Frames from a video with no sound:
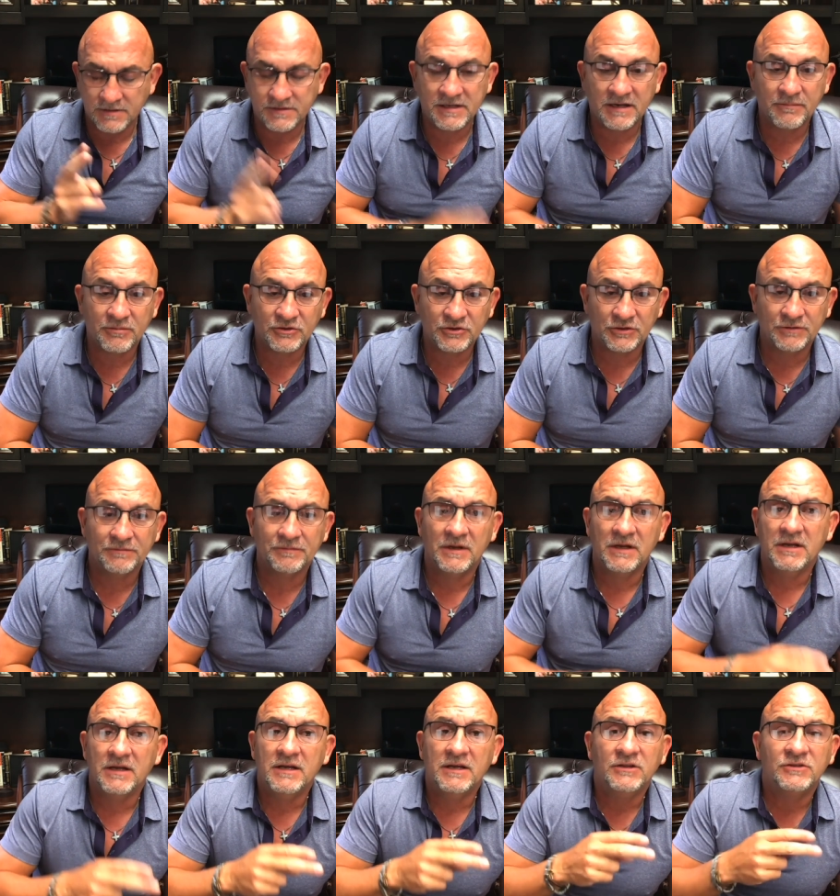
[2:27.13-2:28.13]
Temperature.
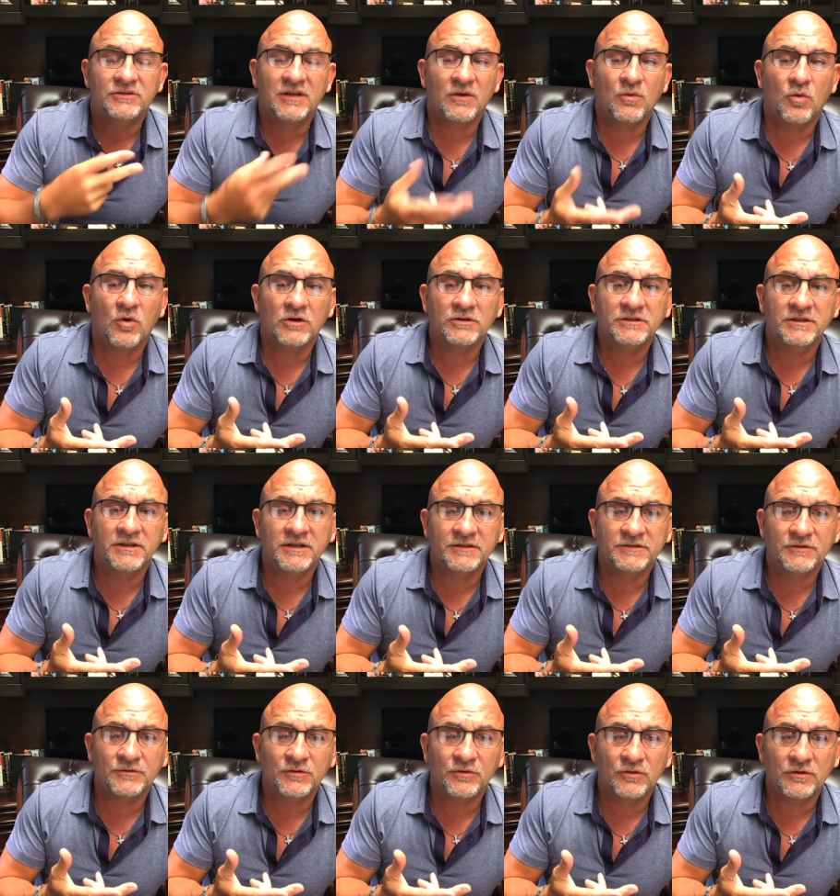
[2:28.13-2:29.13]
It's like washing
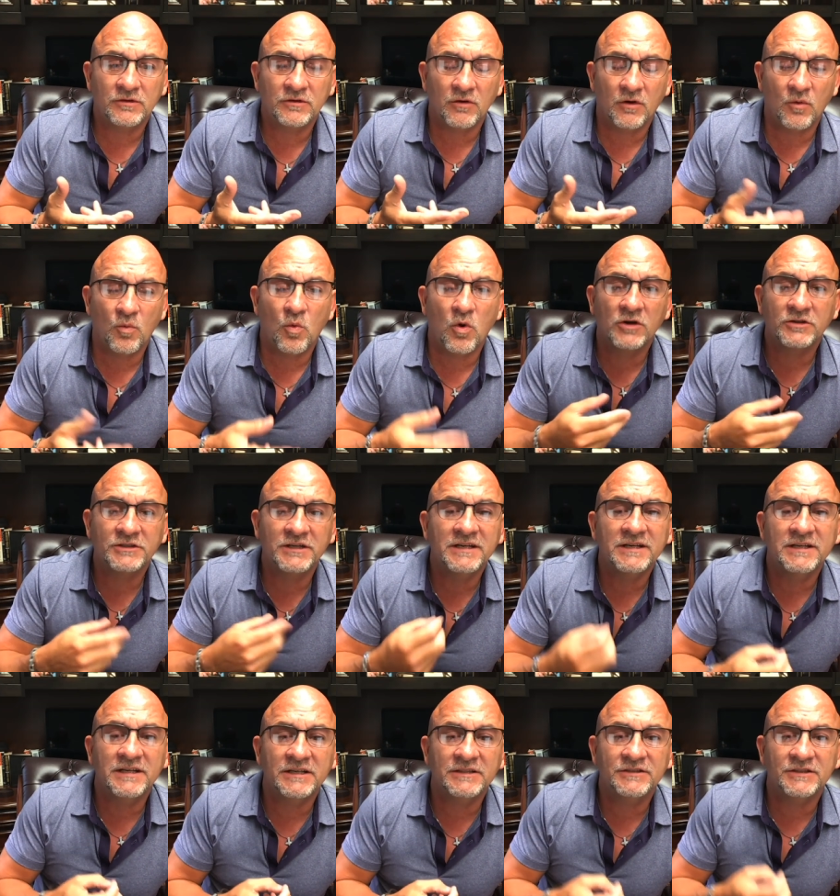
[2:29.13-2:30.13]

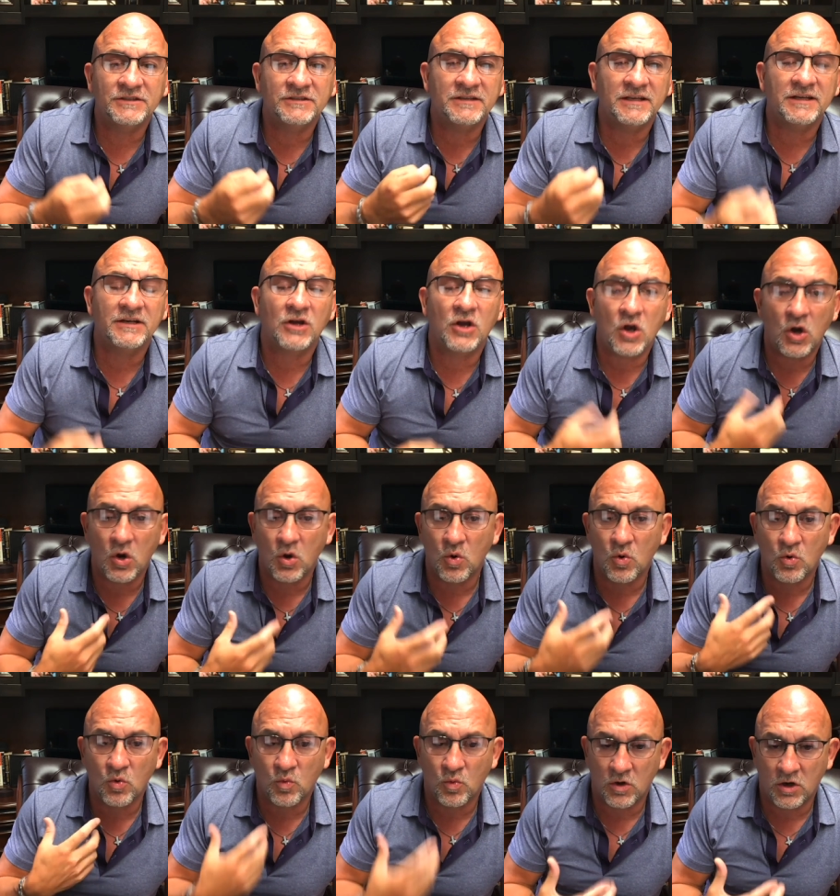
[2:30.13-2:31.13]
dishes in
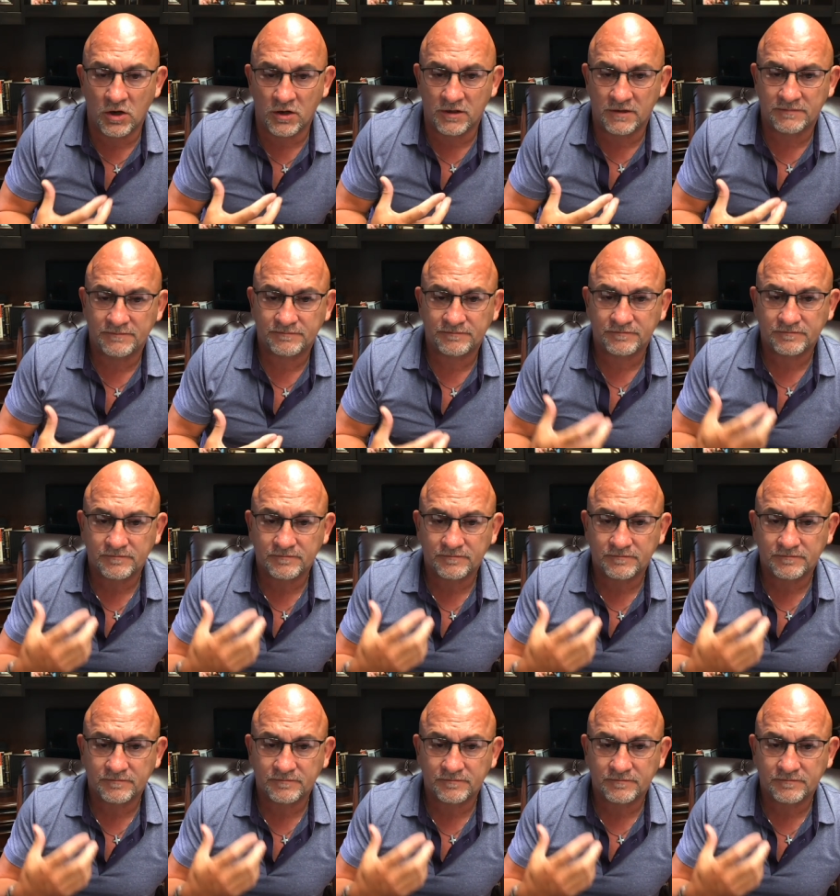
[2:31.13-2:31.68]
cold water.